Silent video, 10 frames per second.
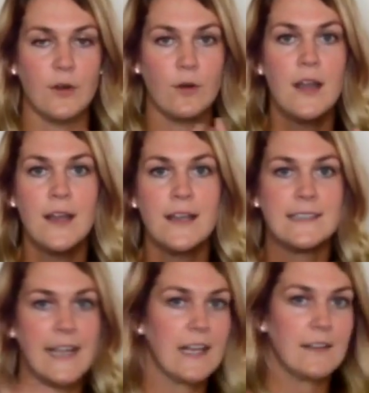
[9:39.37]
So
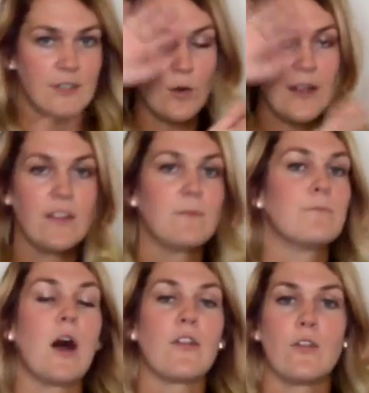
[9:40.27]
don't
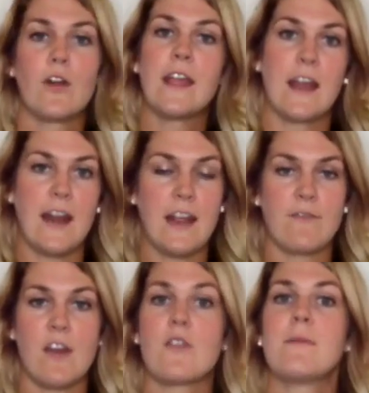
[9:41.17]
even bother looking at
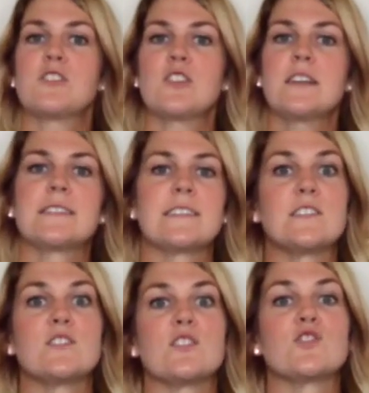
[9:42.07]
any of the other metrics.
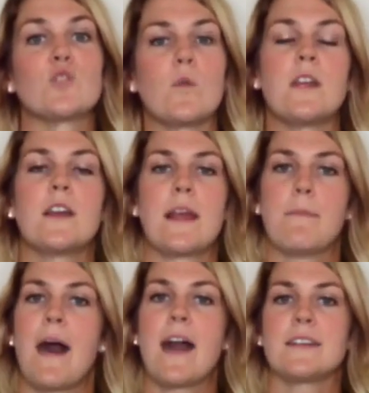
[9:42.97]
This is solely going
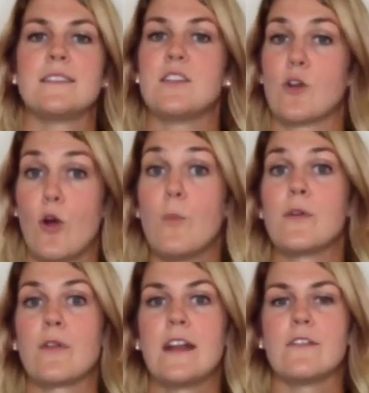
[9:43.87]
to impact your
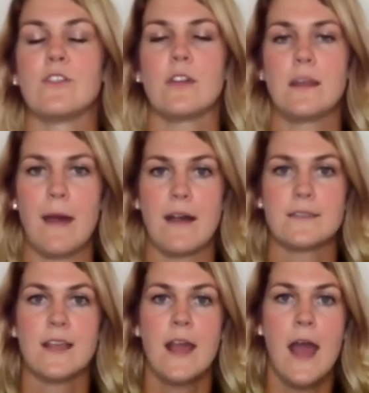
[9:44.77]
open rate of your
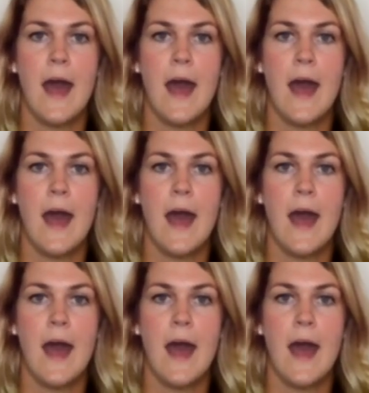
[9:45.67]
emails.